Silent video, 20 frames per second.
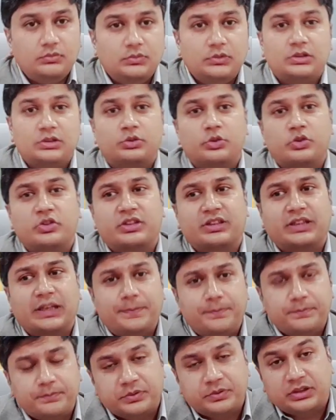So
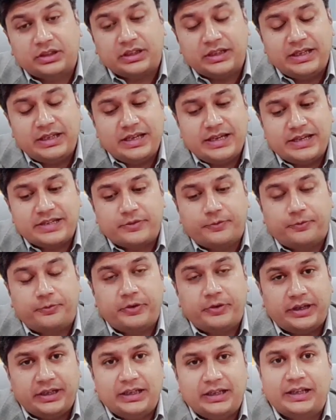step three is a
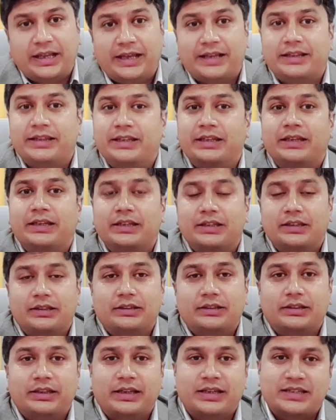very lengthy
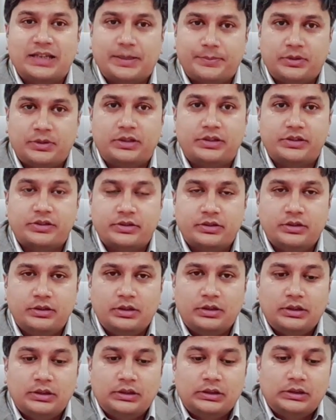
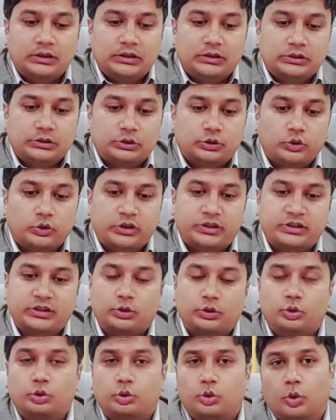examination. So it's a
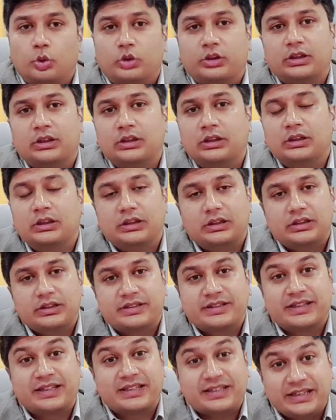total
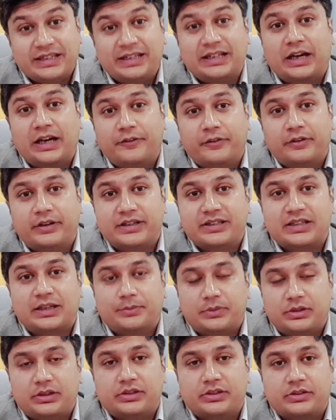16-hour
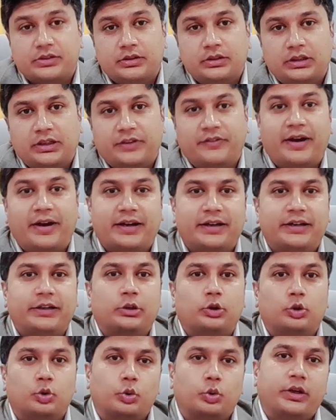examination divided
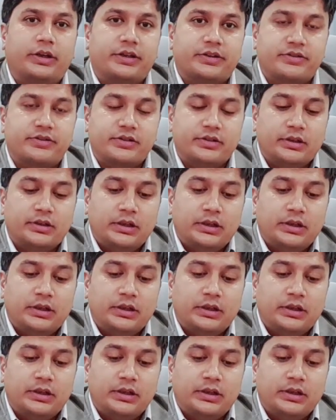in 2 days.